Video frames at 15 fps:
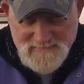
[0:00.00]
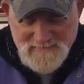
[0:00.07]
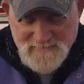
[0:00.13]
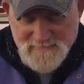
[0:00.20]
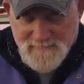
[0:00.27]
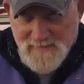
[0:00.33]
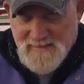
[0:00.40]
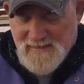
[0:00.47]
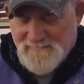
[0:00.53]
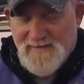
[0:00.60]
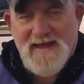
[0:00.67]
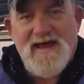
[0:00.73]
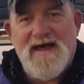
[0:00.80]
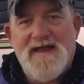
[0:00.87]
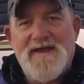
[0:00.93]
So we
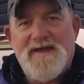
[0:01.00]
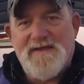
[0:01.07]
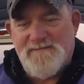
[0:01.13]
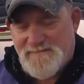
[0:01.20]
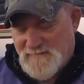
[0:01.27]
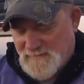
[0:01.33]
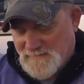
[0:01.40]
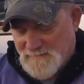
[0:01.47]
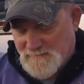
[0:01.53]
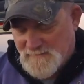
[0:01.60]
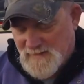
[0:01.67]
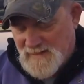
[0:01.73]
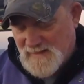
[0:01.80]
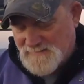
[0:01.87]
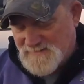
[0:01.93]
haven't had any fiddler
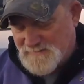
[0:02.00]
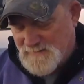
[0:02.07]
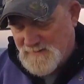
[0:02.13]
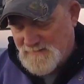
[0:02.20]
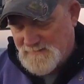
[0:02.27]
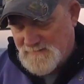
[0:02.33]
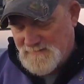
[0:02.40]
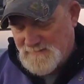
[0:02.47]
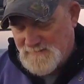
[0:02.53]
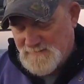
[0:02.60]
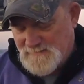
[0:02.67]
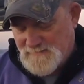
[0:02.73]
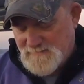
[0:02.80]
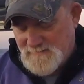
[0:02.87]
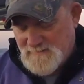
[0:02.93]
crabs, but
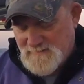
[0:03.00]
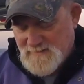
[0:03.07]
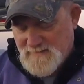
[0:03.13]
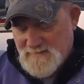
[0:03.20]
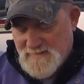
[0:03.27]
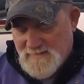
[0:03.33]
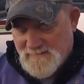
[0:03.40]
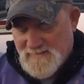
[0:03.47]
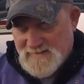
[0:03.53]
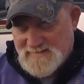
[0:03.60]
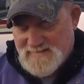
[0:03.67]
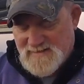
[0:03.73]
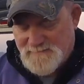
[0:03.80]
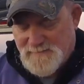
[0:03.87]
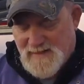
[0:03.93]
they
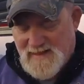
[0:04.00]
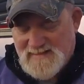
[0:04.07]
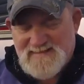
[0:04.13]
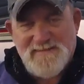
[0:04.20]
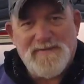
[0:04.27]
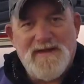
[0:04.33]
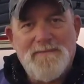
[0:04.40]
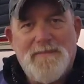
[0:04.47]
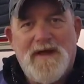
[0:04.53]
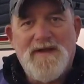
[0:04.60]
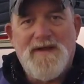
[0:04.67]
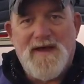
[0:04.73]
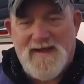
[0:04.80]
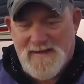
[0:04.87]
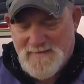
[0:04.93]
said possibly
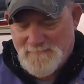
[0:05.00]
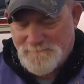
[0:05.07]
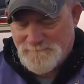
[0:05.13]
Monday.